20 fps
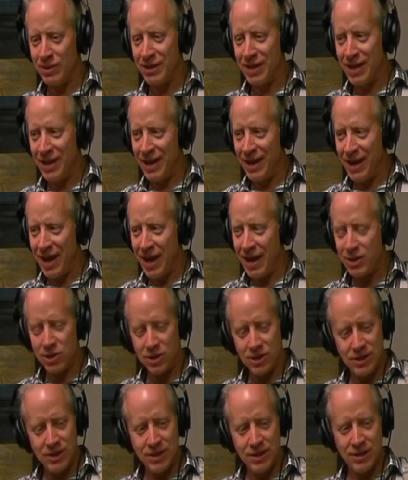I actually
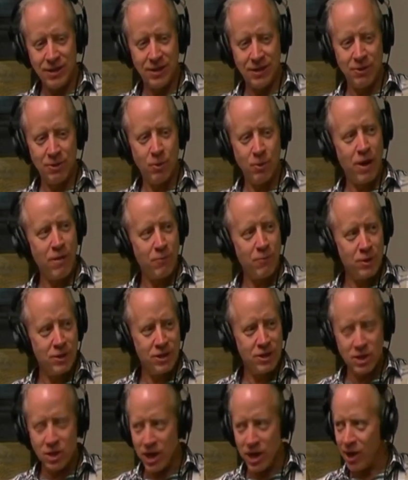did a little reference
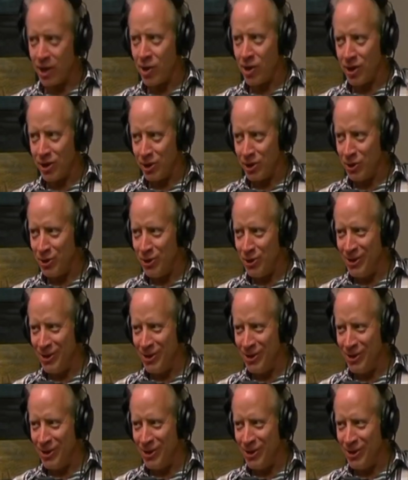check on you."